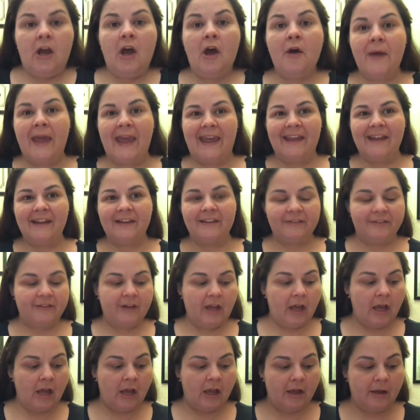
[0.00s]
Okay,
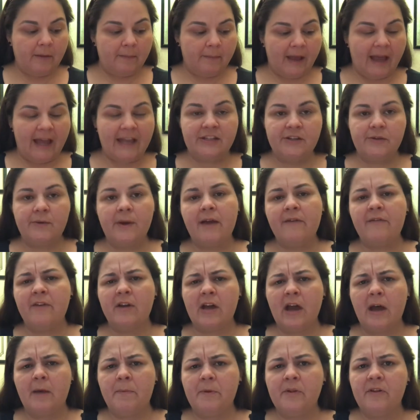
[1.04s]
I do have a
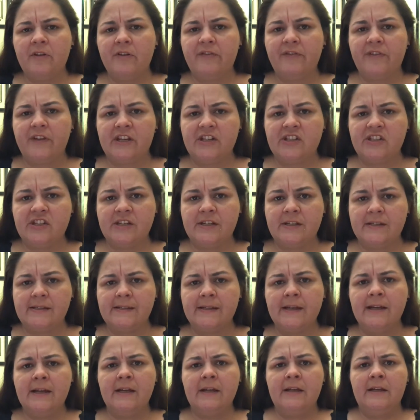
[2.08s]
couple of finishes
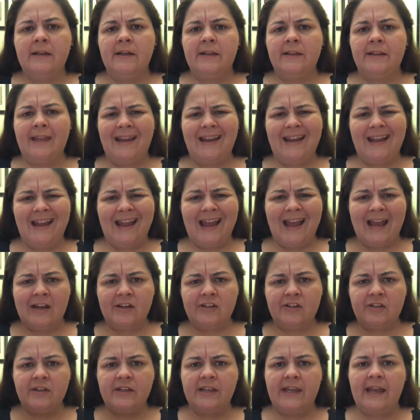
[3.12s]
that I
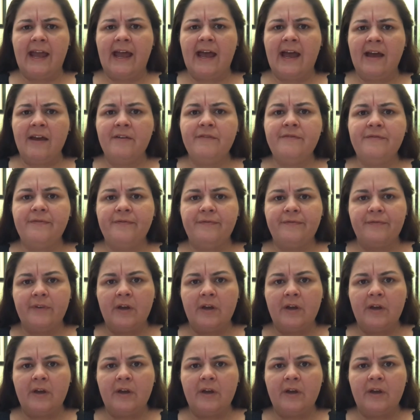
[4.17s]
actually have.